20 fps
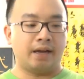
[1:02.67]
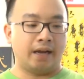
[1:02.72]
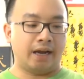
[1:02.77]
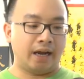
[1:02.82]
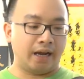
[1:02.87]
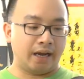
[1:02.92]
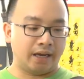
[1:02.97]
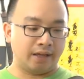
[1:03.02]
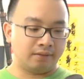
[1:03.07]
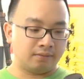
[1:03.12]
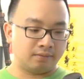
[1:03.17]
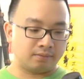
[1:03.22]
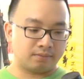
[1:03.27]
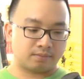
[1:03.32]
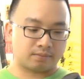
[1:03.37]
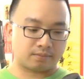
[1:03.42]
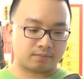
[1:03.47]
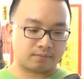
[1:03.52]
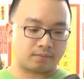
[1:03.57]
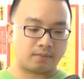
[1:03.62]
And
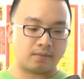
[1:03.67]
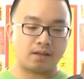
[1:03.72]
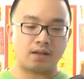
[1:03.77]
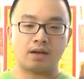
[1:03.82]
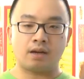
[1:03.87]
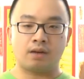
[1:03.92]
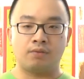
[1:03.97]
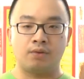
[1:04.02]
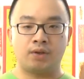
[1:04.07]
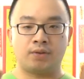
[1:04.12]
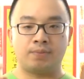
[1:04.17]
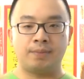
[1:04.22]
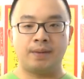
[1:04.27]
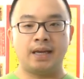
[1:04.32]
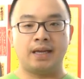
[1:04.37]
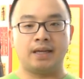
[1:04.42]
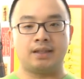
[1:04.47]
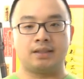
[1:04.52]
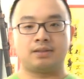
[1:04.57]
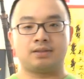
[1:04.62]
which
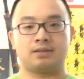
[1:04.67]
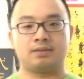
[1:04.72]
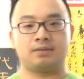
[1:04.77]
means